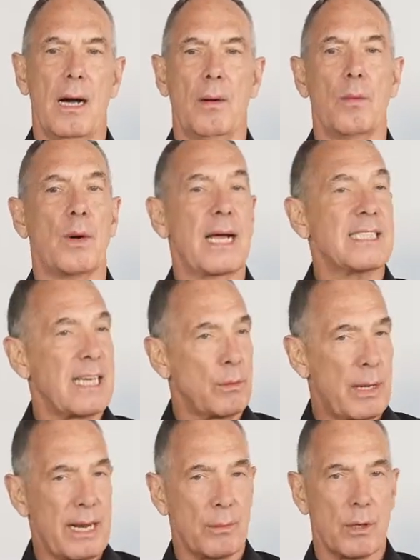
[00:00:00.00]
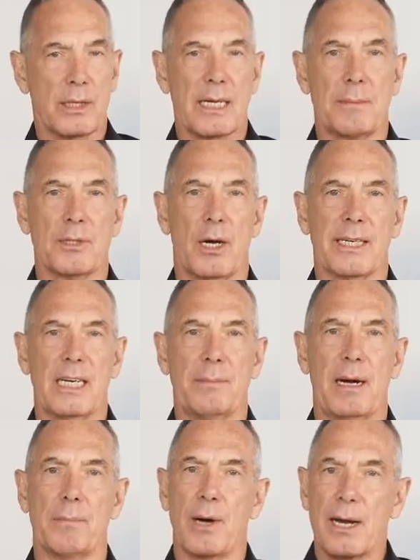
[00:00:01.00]
When I say wedding work, I'm talking
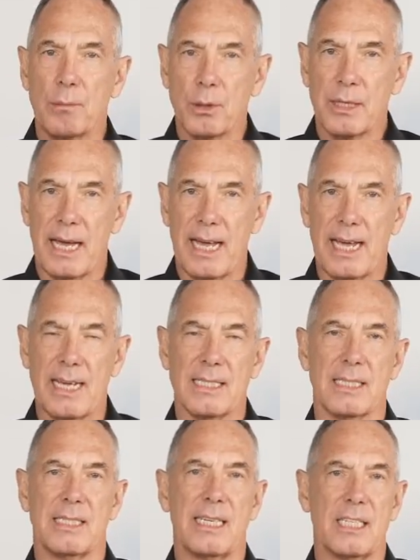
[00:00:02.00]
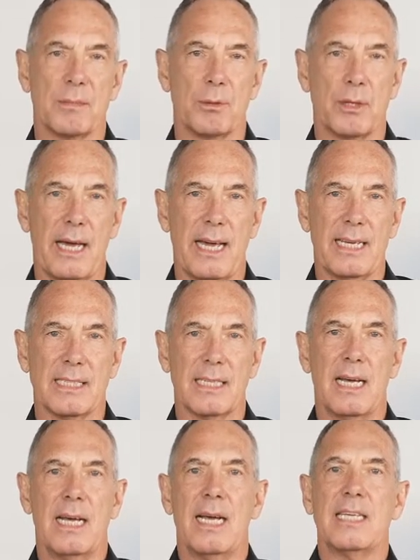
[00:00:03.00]
about bridal bouquets, attendance bouquets.
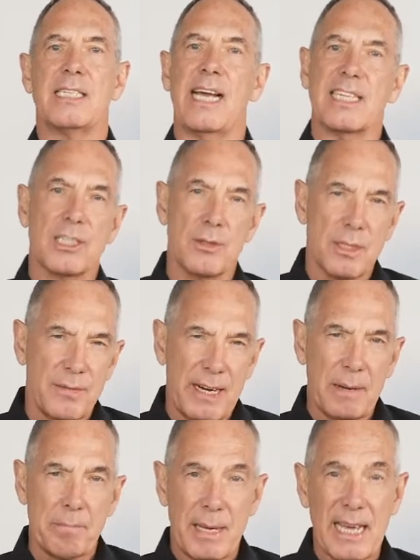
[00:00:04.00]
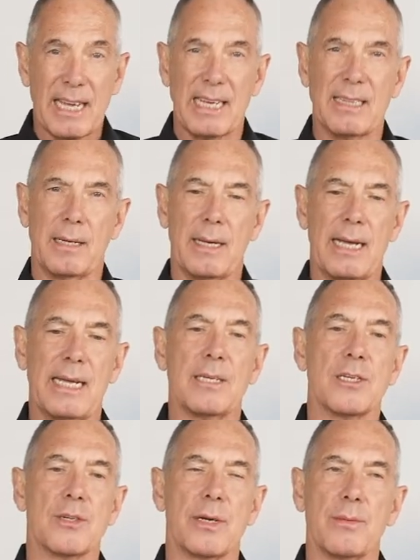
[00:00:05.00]
Texture is very big in the
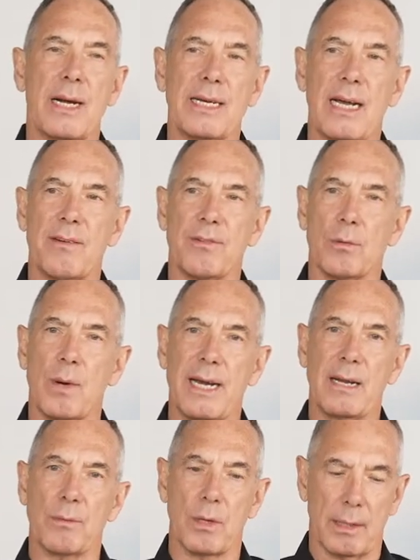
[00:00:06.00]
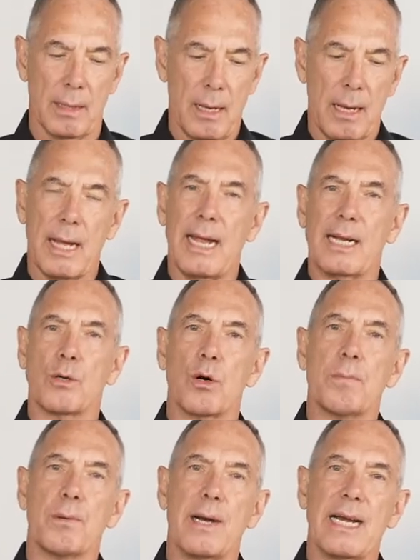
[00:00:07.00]
industry right now for wedding work,
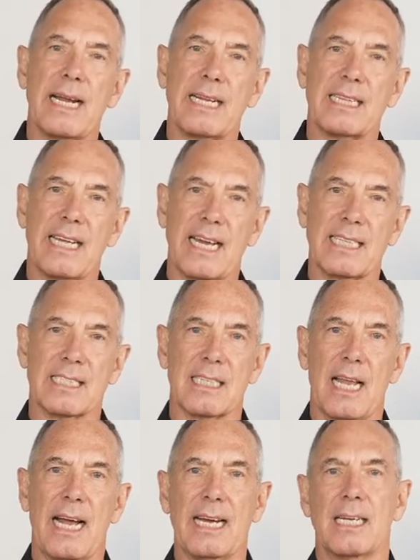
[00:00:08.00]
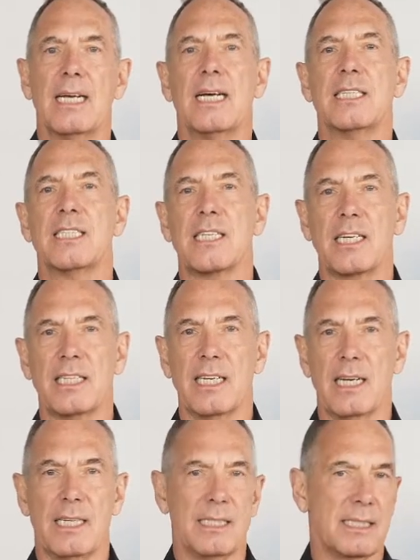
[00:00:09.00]
incorporating things like
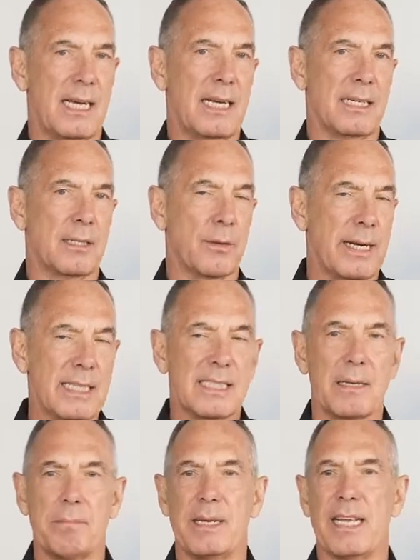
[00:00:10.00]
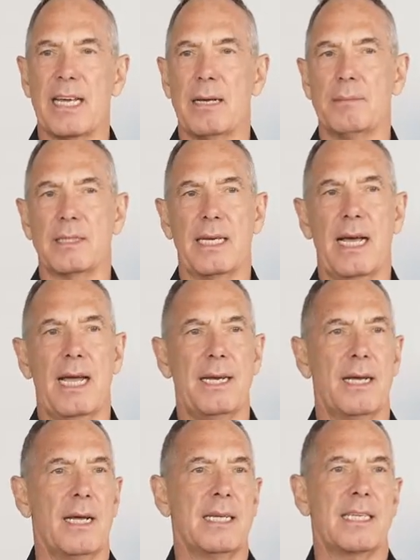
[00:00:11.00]
succulents and green cymbidiums
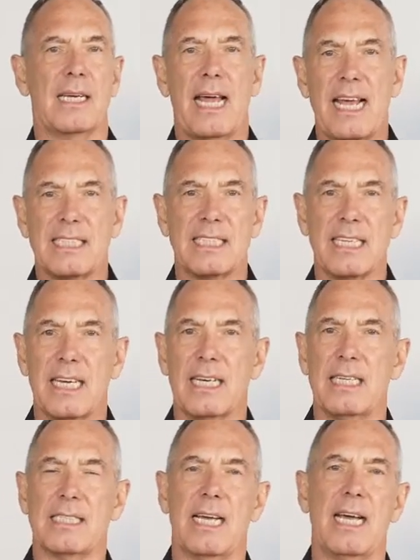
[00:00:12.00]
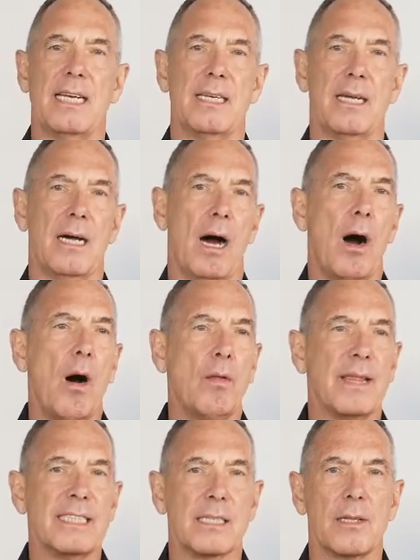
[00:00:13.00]
and tillandsias and all
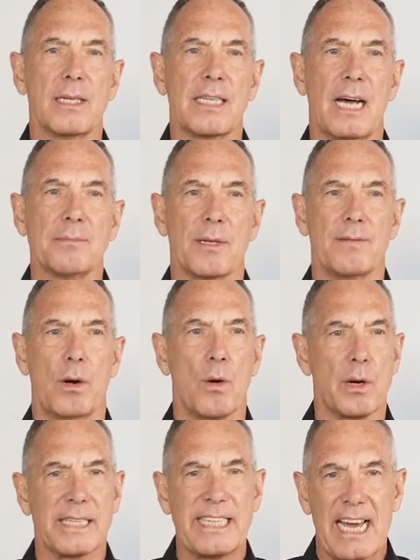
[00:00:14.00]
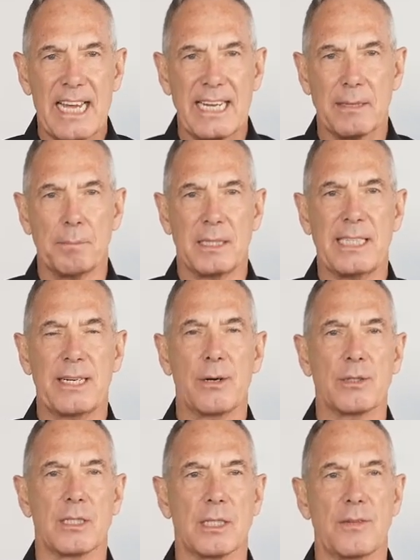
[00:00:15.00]
these other types of organic
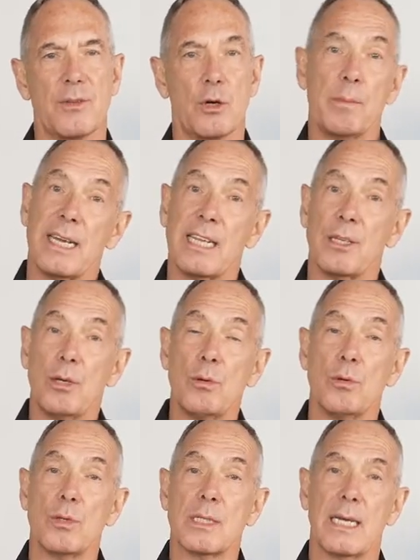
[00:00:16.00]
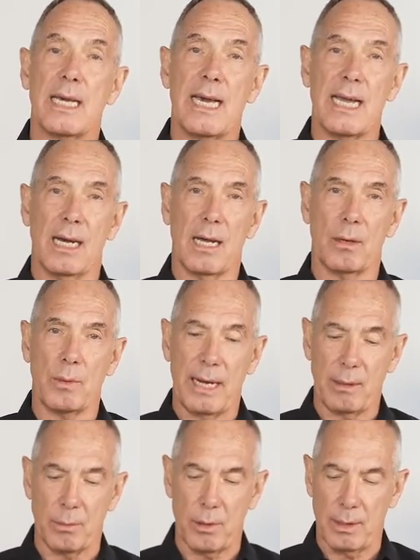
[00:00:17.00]
materials and stuff that are being used in a lot of
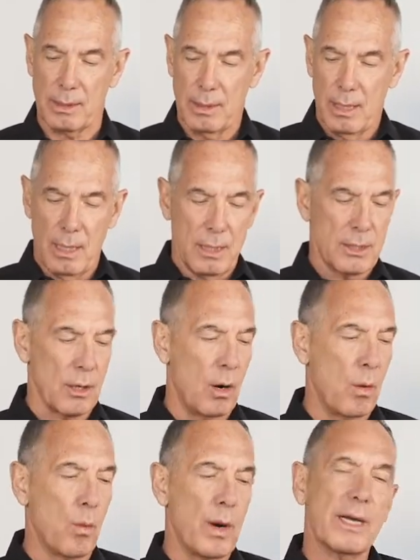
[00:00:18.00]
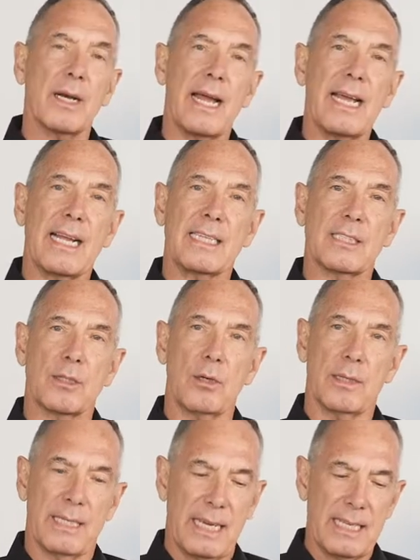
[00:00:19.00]
wedding work. So we're going to
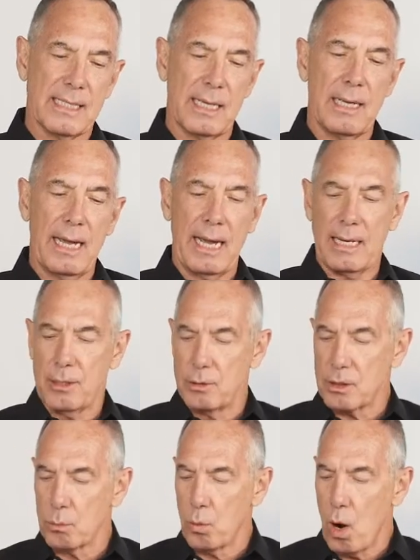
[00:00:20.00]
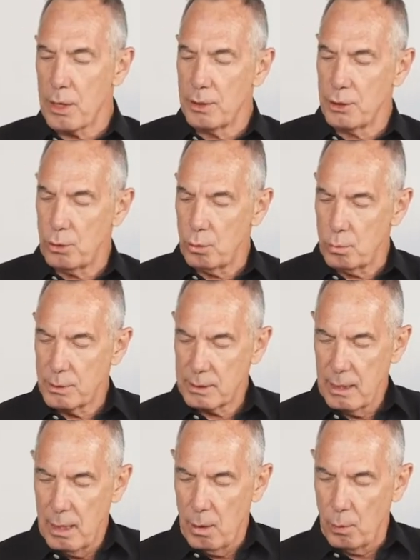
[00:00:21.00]
insert these into some water tubes.
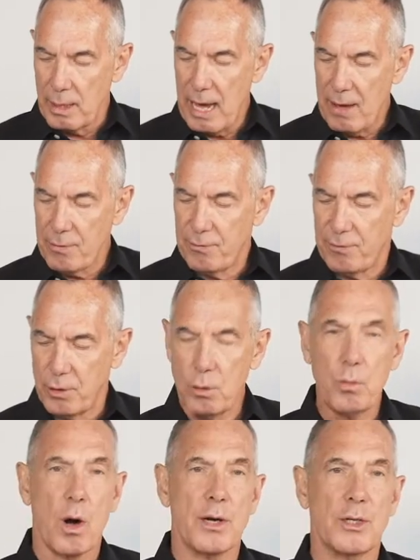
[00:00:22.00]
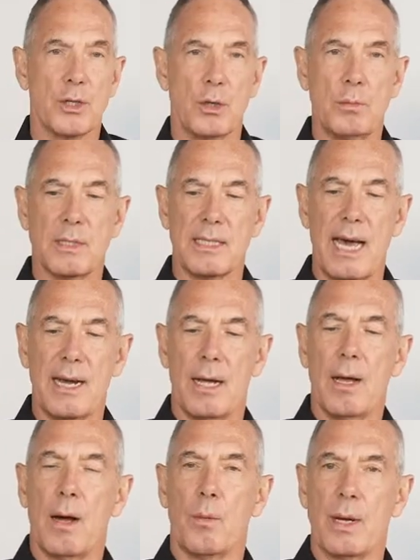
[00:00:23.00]
We have a few water tubes
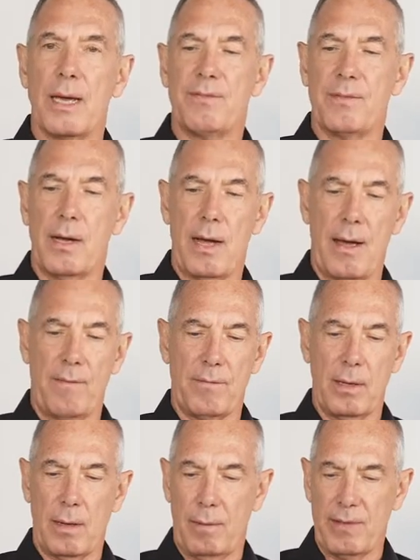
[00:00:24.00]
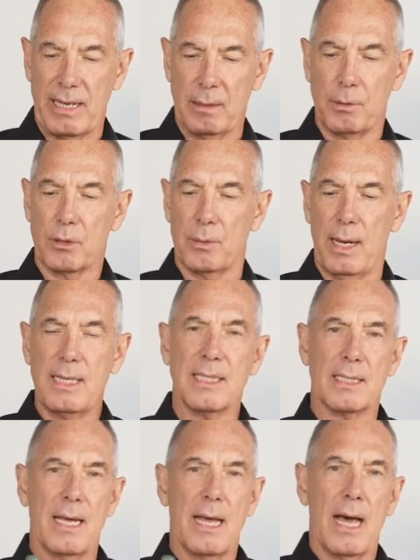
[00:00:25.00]
that we have available to
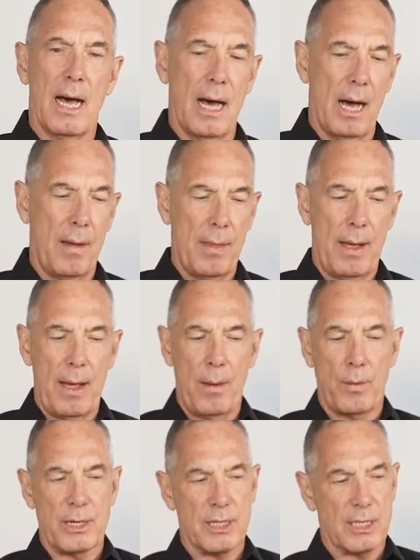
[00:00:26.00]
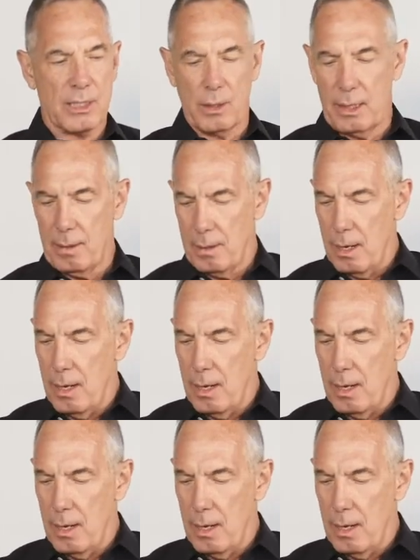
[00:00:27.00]
us, and we're just going to